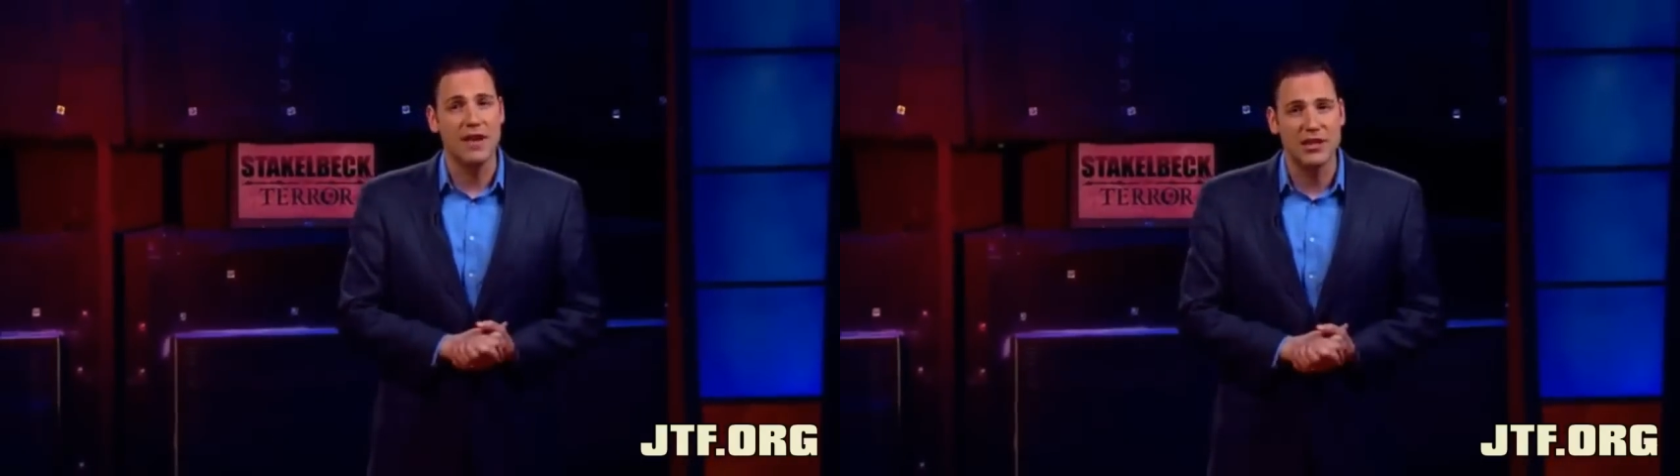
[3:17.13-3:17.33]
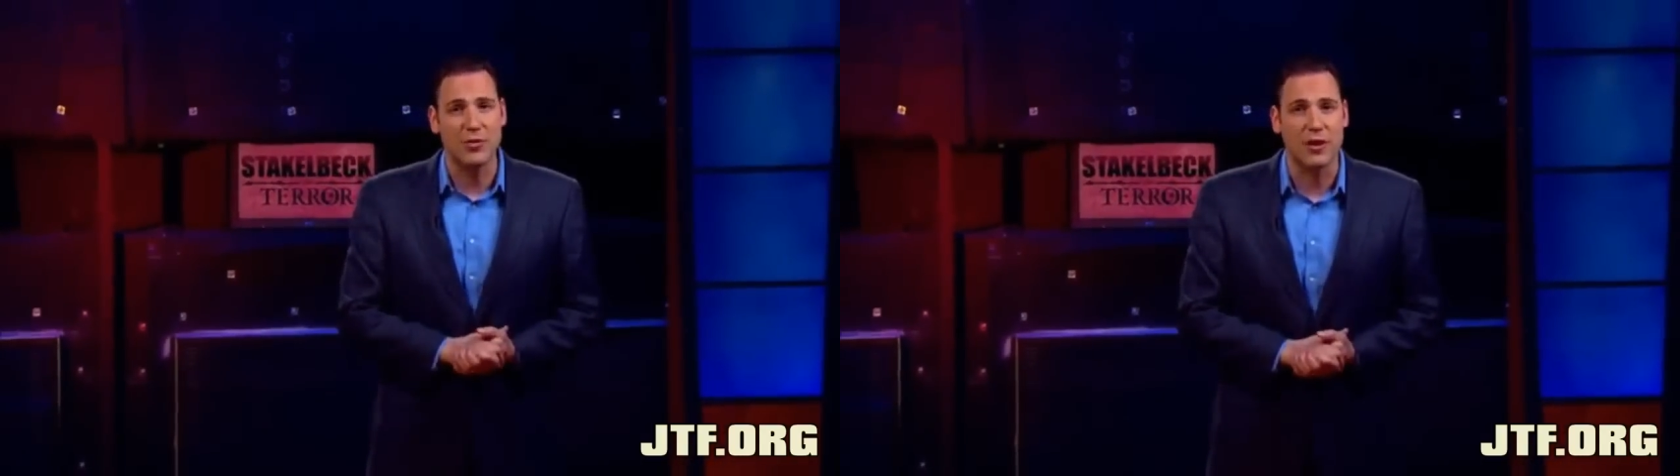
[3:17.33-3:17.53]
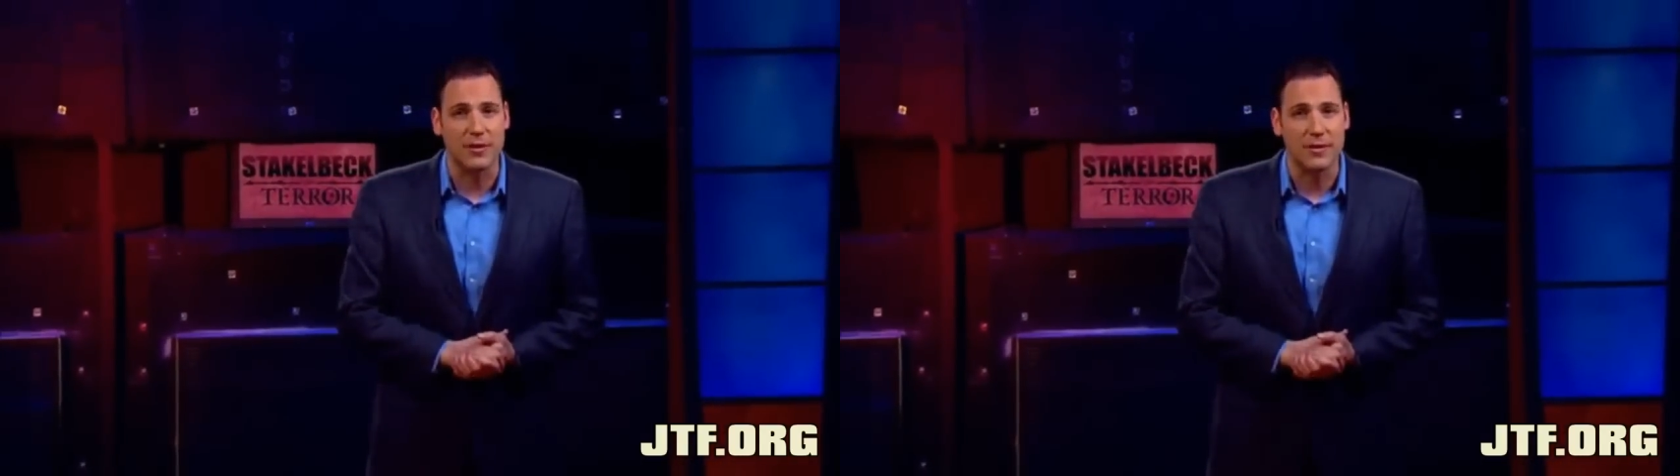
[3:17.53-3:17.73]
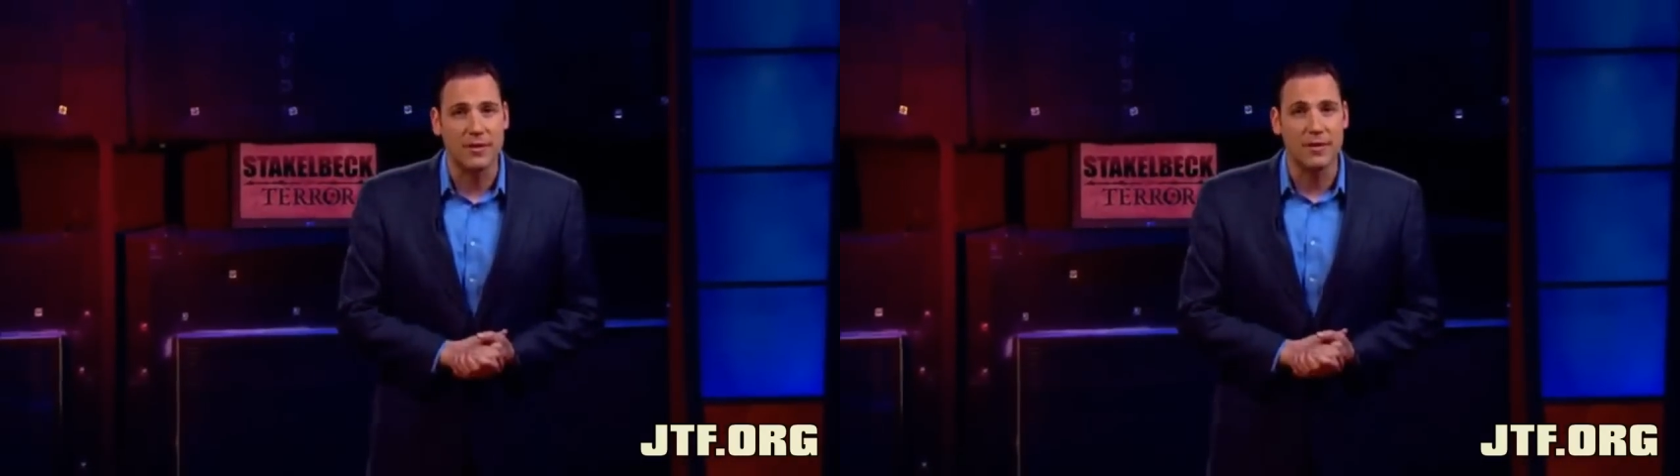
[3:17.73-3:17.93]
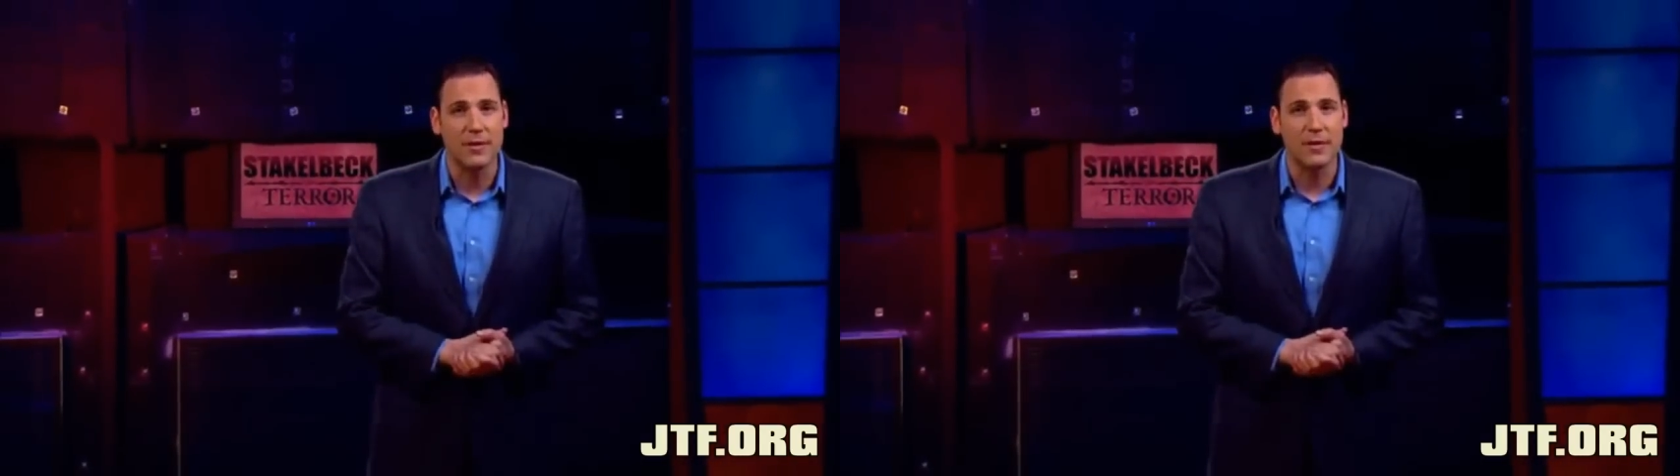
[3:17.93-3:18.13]
Israel.
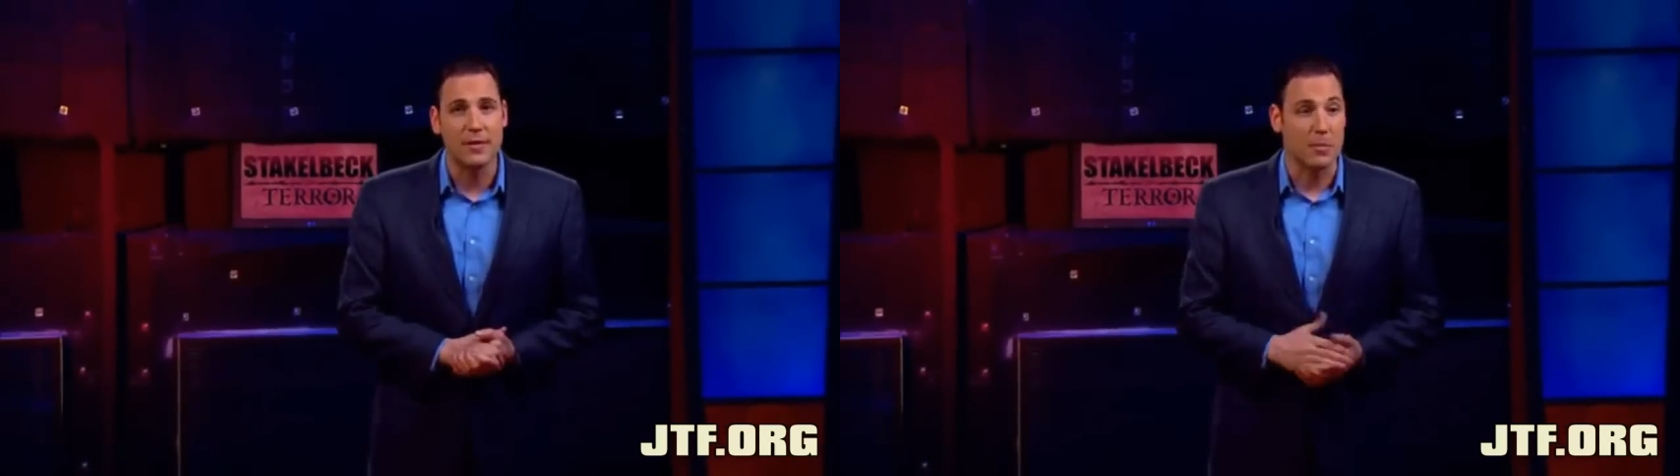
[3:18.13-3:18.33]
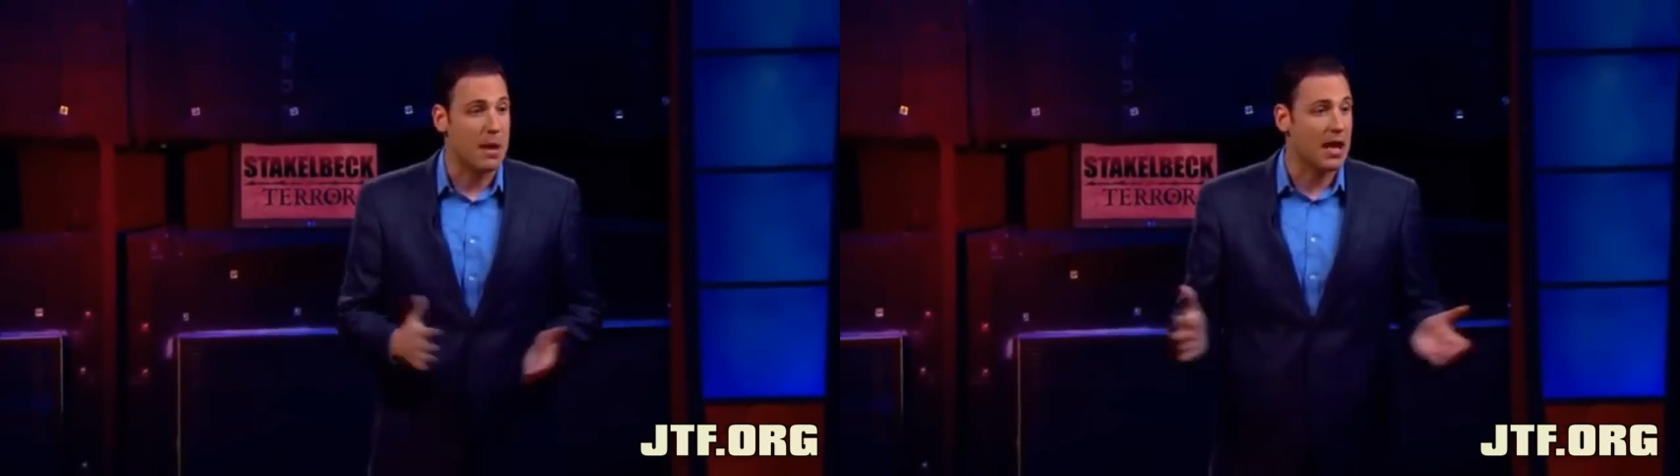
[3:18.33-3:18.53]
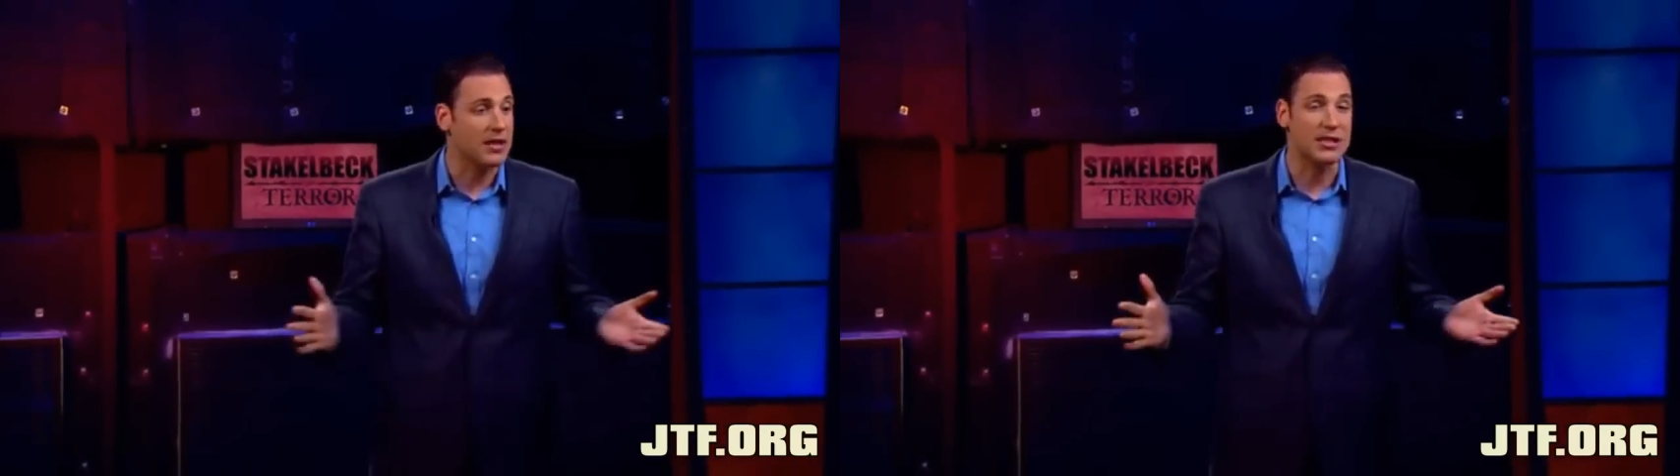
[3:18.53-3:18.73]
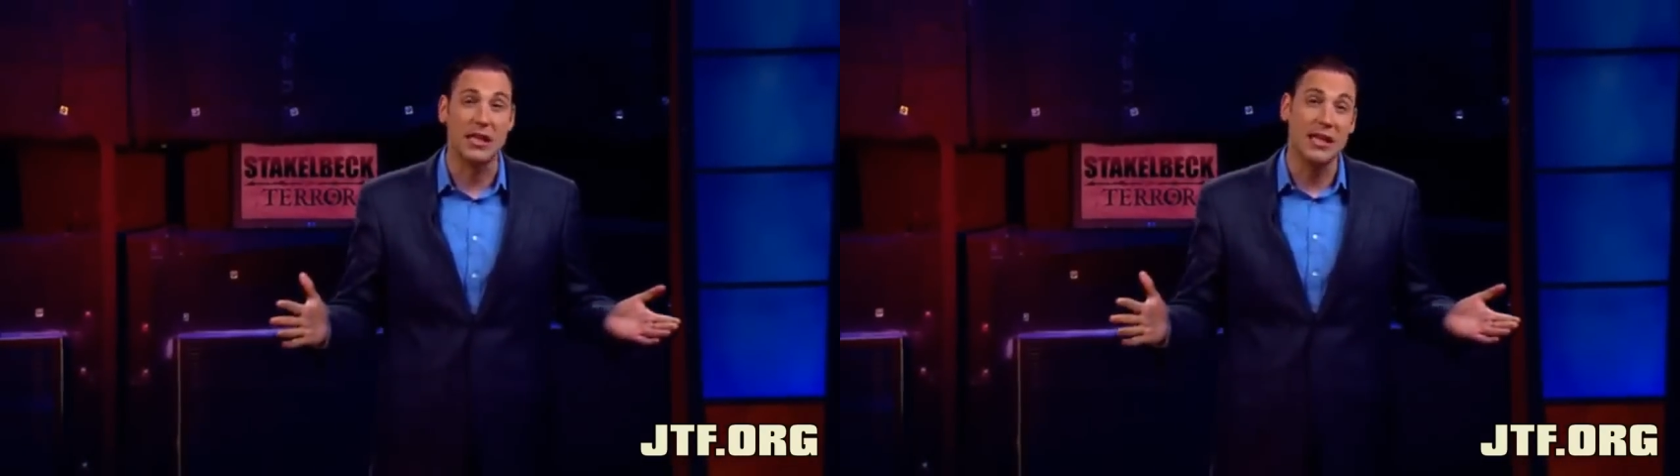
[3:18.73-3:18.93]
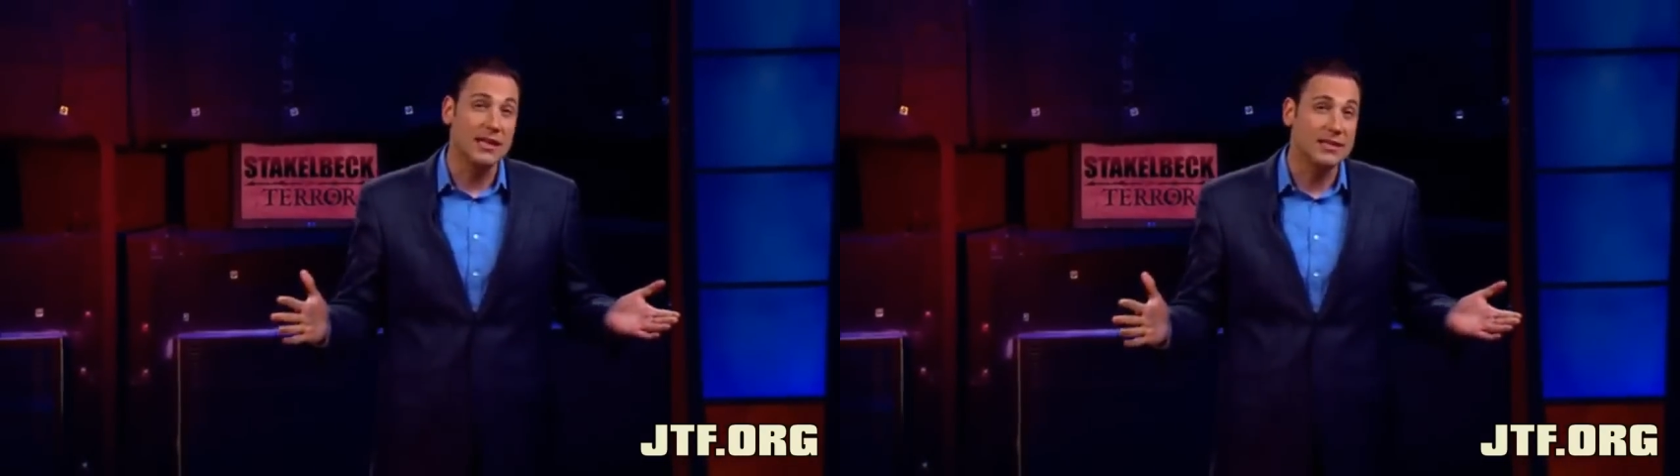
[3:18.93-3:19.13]
The
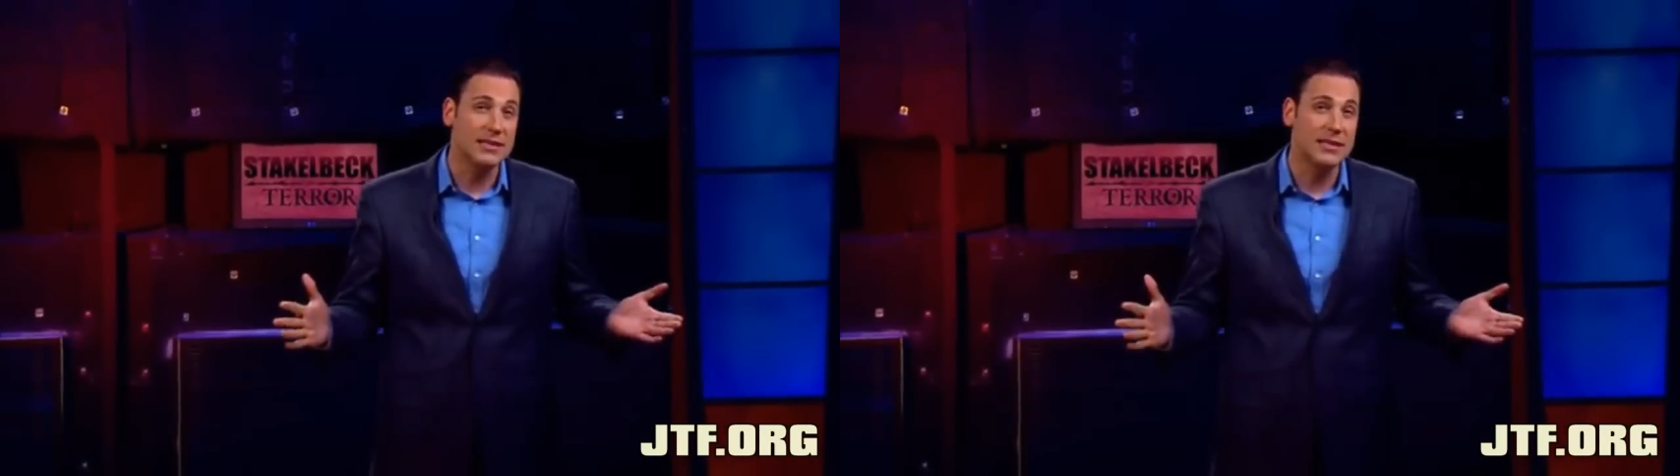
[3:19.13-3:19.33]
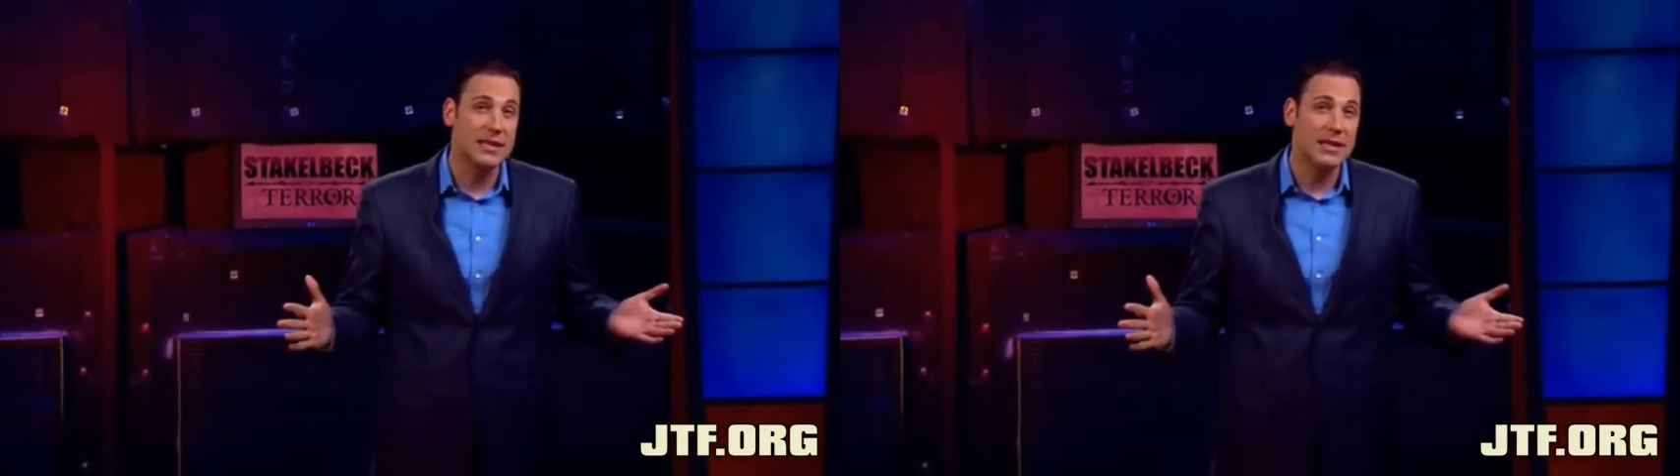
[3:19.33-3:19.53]
Palestinians?